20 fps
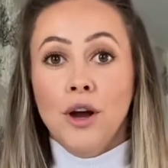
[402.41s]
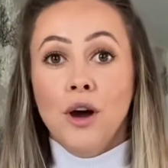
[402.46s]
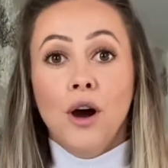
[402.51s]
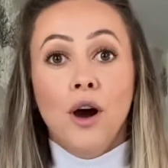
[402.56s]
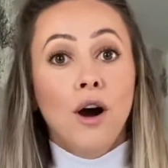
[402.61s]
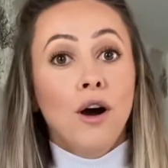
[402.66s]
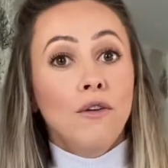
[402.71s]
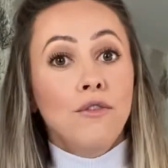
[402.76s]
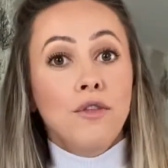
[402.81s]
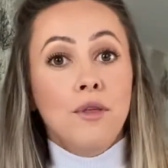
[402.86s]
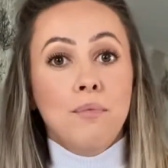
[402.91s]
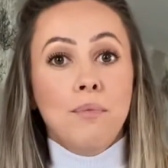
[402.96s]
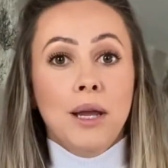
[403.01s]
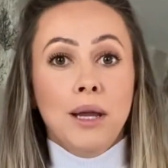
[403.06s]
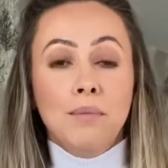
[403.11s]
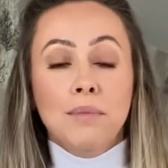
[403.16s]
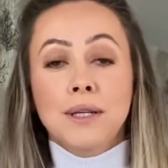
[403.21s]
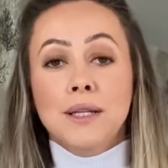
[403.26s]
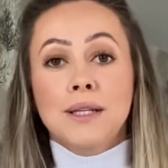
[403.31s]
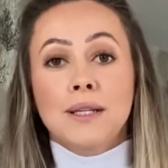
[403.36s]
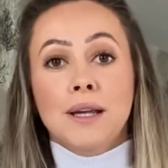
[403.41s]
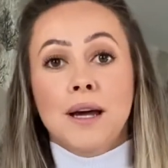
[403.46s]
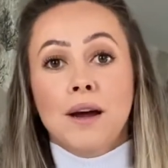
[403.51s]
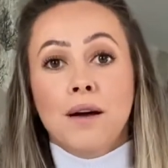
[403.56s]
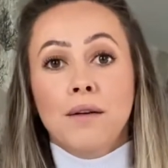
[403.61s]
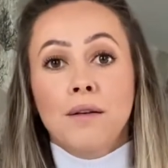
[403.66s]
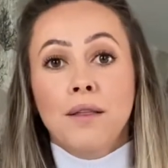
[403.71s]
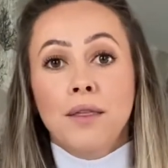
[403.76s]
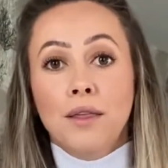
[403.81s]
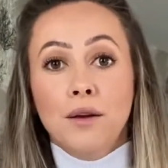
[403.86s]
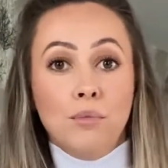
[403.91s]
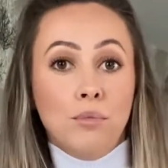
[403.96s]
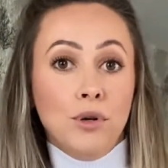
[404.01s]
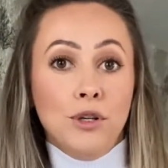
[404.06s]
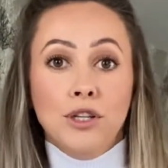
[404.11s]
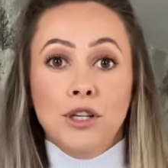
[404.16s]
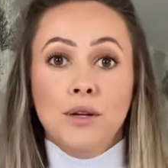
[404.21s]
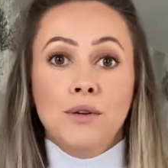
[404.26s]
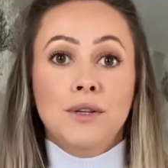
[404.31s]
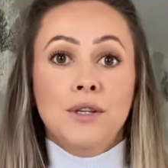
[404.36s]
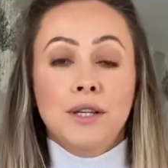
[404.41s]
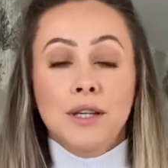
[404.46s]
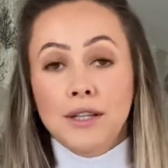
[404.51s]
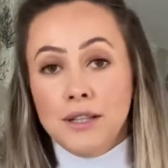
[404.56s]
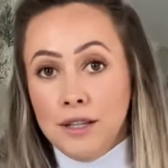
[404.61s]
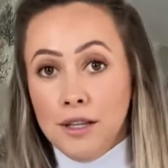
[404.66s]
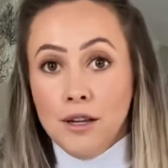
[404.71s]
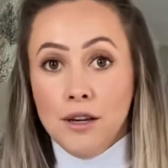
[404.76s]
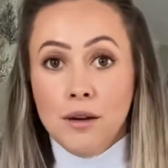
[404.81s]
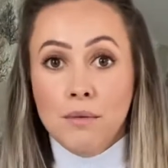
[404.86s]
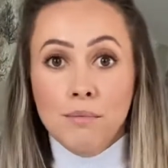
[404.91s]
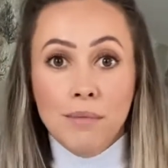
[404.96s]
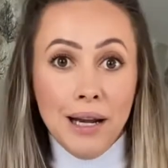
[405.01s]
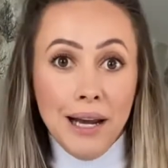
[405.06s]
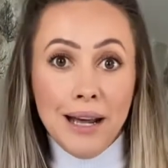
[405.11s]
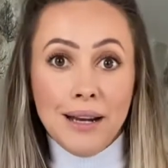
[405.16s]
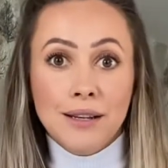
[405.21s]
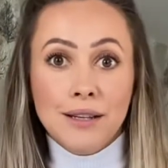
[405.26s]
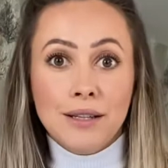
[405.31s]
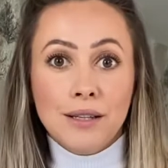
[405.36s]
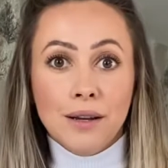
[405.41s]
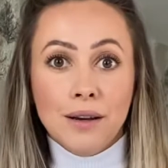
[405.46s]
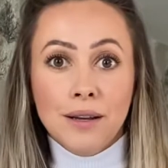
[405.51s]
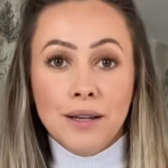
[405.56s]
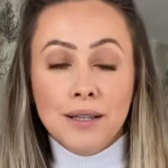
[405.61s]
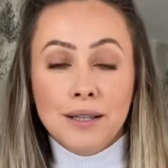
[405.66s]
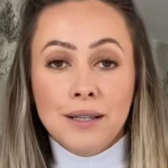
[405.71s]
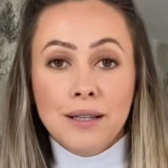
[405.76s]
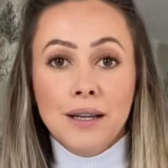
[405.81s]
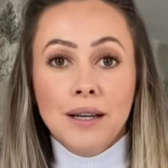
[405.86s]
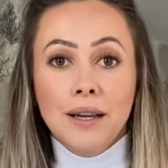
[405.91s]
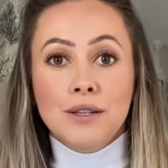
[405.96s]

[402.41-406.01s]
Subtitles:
of the pigment cell that produces the melanocytes.